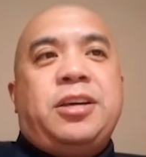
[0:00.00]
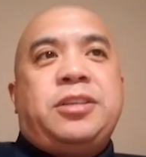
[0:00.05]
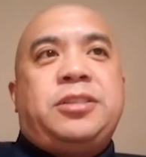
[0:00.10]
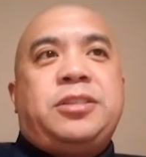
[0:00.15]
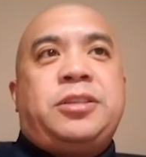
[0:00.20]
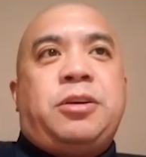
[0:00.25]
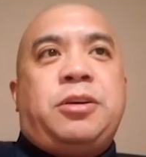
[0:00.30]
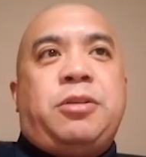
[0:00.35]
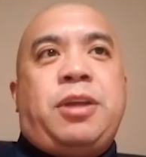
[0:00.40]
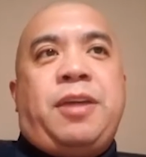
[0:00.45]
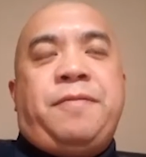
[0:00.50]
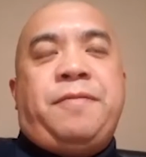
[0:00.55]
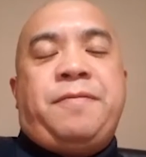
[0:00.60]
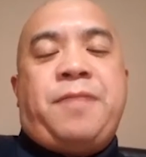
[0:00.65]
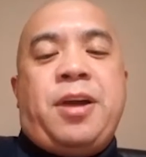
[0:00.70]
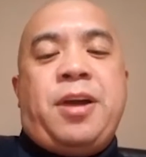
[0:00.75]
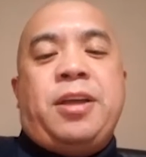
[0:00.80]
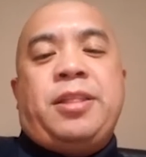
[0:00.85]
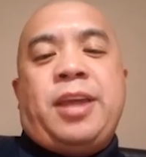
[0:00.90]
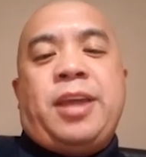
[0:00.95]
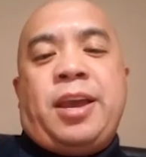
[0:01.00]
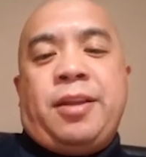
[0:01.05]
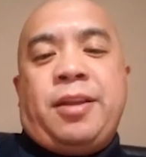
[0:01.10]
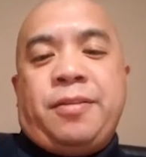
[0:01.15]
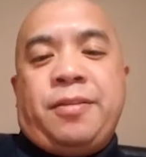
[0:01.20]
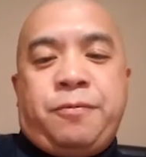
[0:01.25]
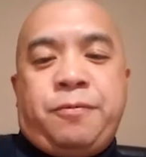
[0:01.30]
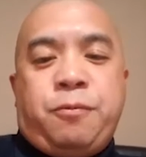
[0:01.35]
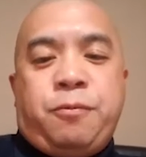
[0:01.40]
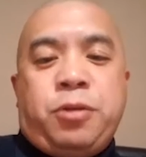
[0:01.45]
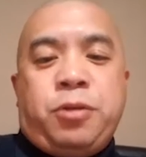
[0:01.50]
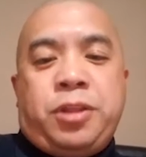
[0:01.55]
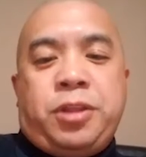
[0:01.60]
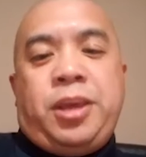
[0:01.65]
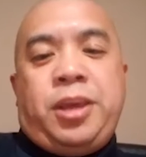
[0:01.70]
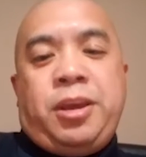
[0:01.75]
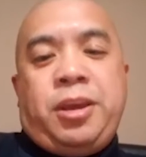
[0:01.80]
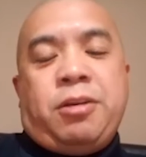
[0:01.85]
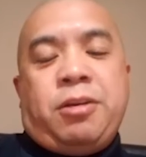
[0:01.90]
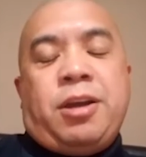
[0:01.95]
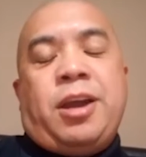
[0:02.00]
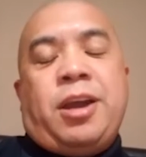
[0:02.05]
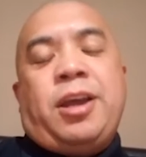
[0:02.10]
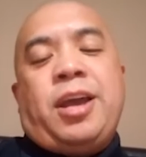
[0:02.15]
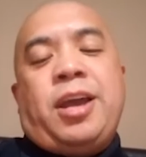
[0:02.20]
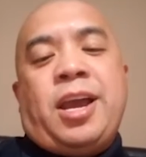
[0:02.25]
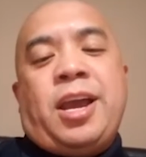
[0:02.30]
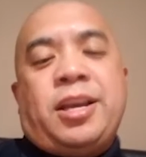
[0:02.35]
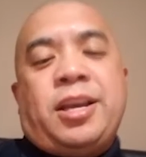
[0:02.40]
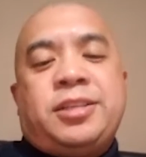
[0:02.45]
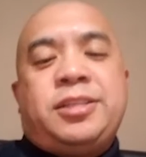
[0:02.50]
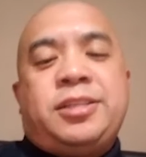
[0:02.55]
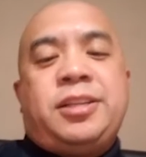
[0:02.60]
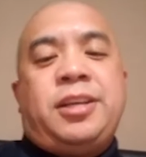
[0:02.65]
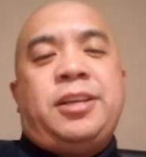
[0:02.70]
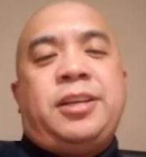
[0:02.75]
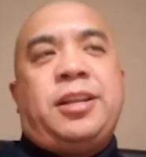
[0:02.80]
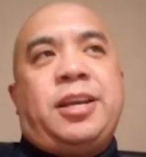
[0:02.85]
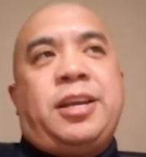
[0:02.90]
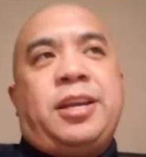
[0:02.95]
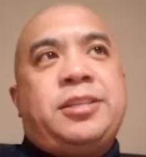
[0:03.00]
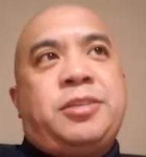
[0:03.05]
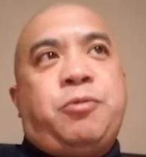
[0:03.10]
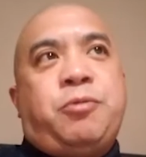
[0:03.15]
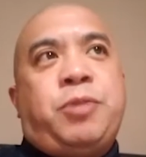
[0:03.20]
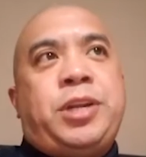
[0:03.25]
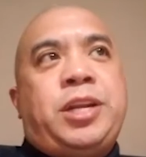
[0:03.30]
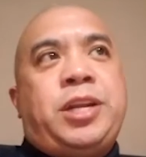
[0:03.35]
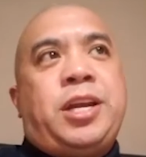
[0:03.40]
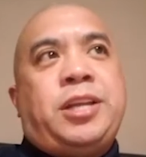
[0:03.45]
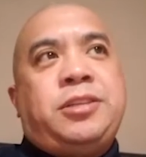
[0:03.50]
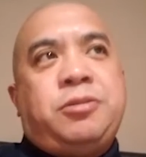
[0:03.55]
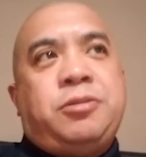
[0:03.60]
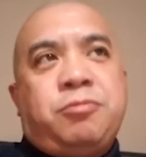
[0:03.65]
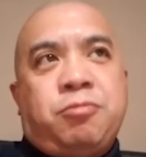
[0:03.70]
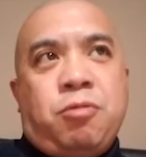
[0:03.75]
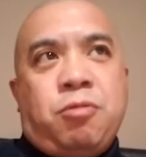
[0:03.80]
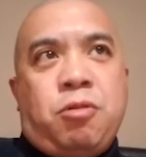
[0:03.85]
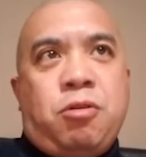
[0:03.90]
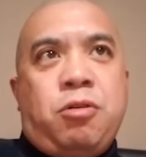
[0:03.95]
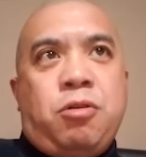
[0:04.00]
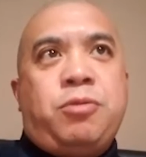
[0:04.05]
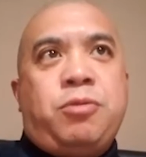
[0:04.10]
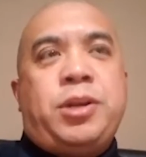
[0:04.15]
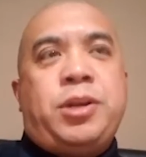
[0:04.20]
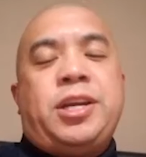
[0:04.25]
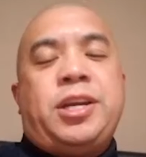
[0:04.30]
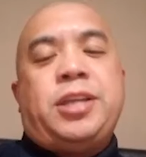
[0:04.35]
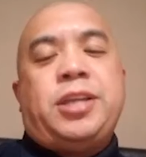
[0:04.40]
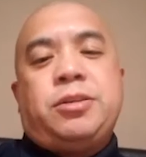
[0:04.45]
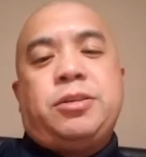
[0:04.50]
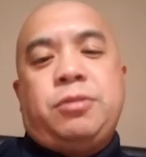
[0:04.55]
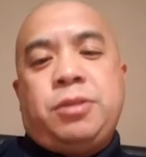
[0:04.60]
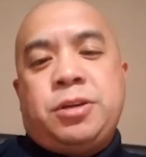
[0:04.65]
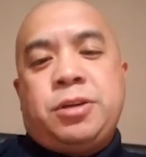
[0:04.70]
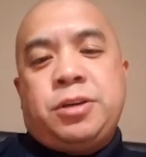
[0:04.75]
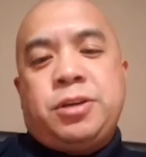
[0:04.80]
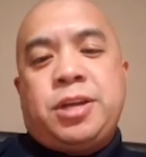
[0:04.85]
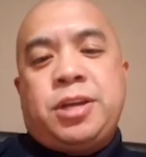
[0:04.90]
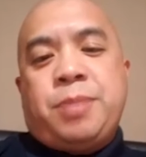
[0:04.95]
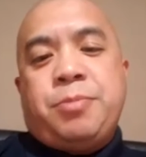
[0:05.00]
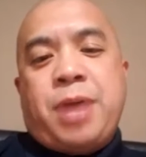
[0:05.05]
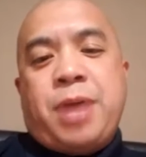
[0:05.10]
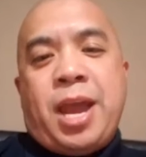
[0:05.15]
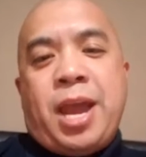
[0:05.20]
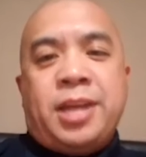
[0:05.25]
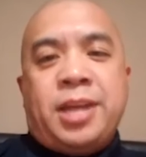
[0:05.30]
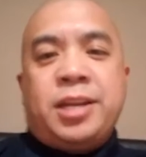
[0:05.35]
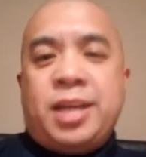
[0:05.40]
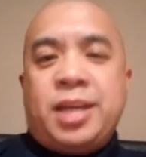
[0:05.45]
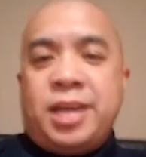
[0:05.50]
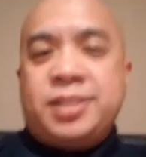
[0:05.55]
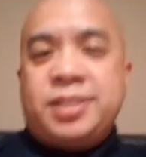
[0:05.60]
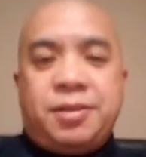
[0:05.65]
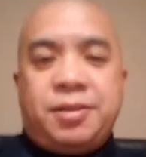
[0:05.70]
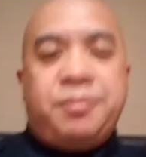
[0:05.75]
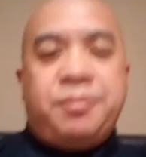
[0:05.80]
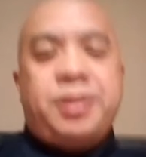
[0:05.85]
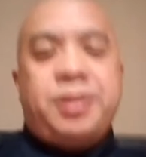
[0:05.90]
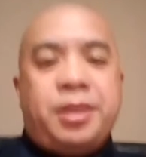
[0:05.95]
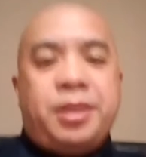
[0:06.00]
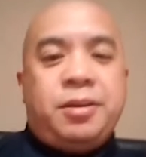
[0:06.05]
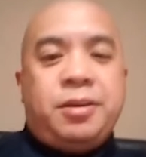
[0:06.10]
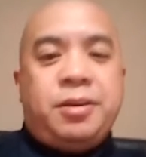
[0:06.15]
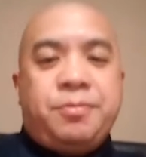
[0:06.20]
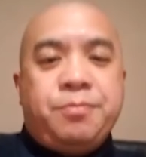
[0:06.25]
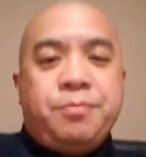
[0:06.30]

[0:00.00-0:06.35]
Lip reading: So that fourth year, I actually what did I do wrong? What did I do good? I analyzed everything,